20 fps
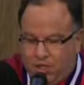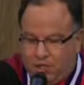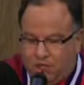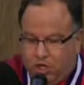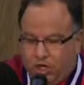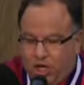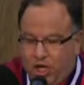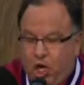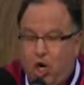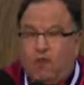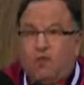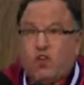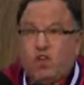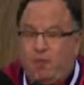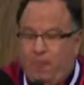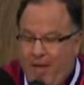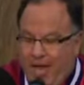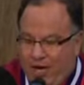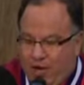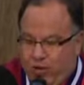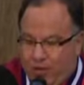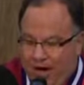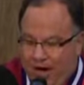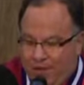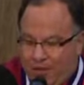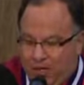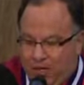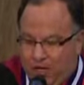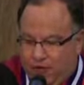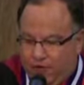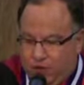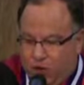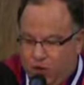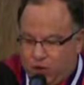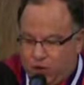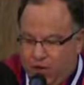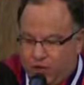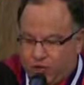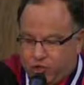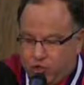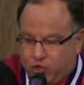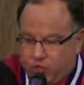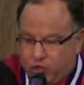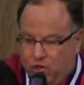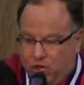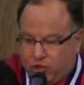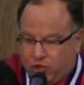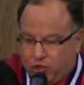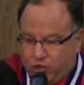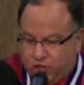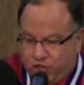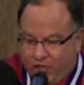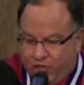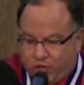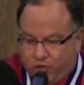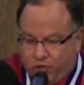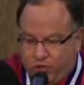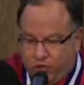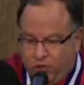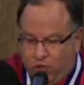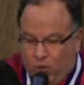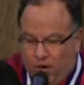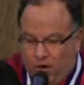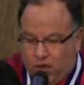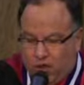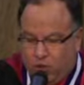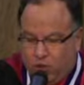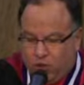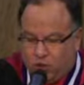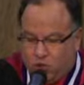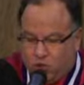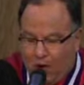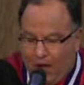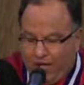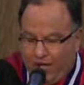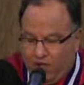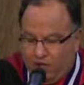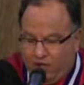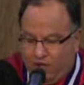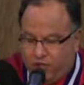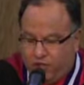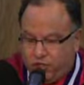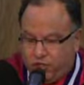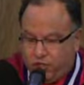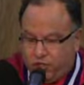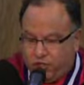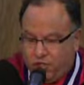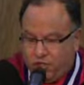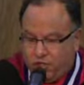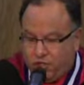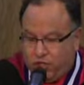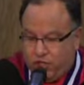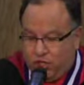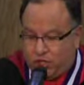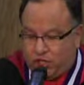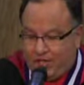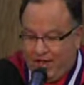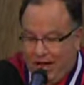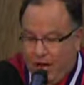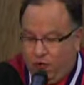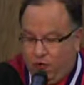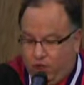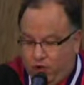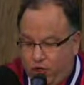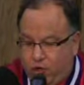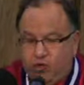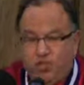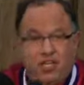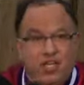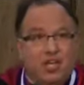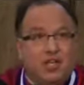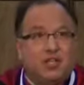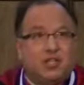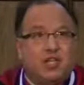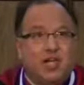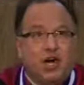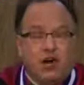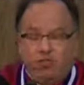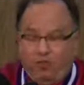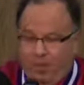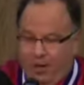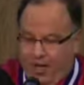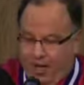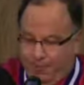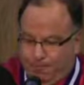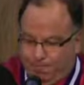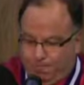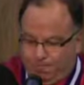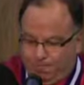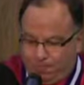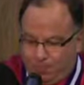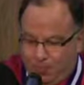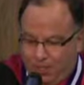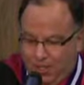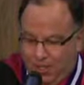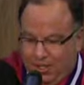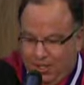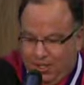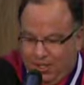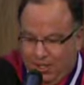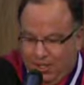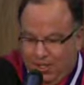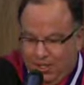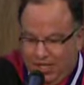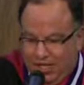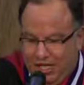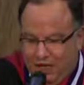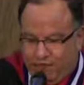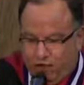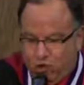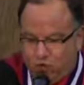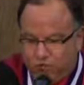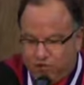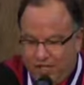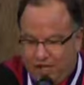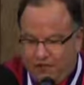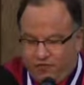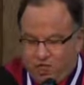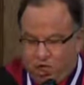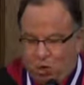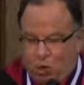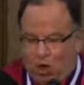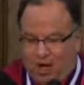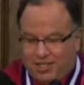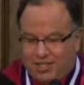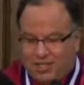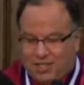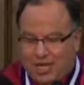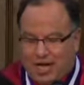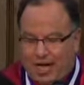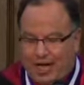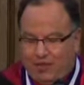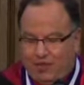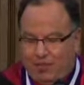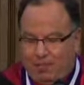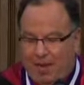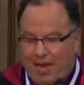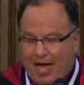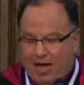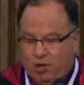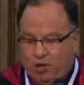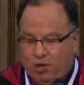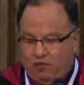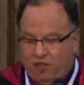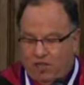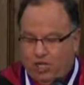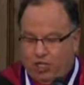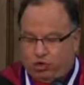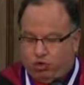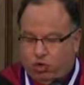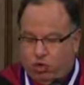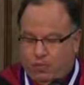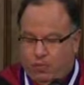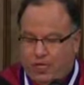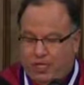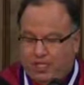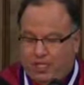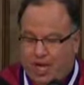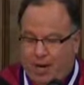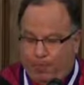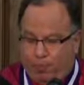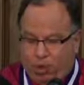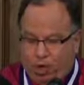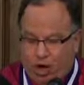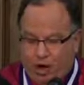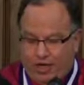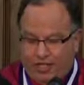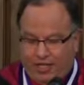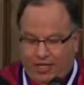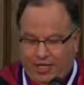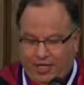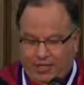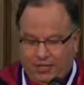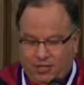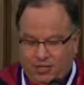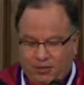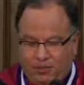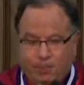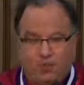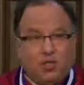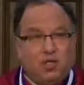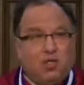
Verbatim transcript: Looking over the panorama of Northwestern Law School's history, one of the most striking features is just how few deans there have been. If you leave to one side the matter of interim and temporary deans,